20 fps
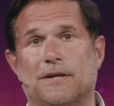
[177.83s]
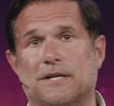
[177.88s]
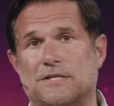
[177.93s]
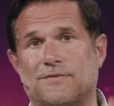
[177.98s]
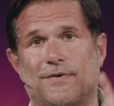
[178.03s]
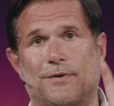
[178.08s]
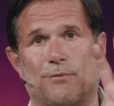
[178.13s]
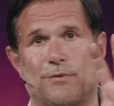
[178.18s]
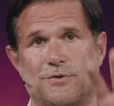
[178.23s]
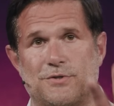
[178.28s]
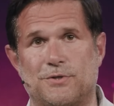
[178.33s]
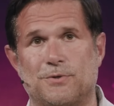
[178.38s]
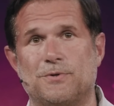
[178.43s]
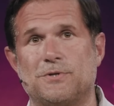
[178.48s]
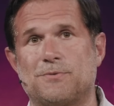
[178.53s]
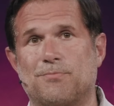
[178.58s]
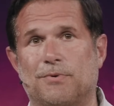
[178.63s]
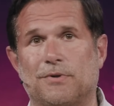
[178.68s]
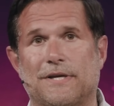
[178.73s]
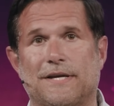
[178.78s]
It's filled with
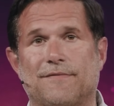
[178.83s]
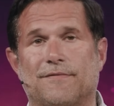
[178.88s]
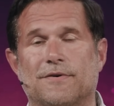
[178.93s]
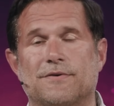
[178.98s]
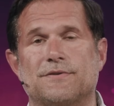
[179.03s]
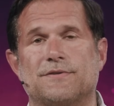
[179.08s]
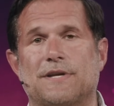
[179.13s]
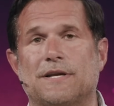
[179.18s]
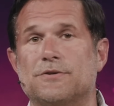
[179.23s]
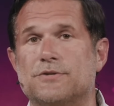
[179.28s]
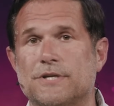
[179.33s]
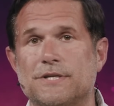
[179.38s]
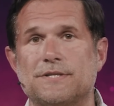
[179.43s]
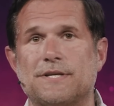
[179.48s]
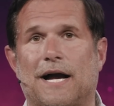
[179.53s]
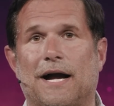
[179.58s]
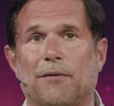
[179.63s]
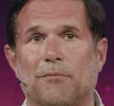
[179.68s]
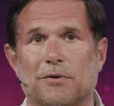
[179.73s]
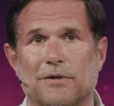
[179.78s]
Jewish believers and
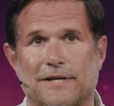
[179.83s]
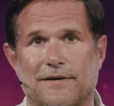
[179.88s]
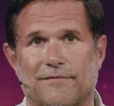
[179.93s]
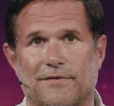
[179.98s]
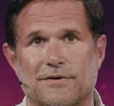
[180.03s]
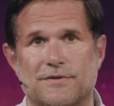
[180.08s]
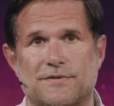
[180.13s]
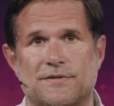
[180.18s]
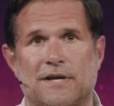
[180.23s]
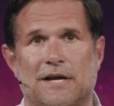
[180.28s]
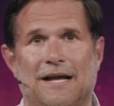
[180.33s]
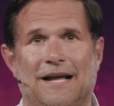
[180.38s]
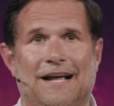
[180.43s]
Gentile believers.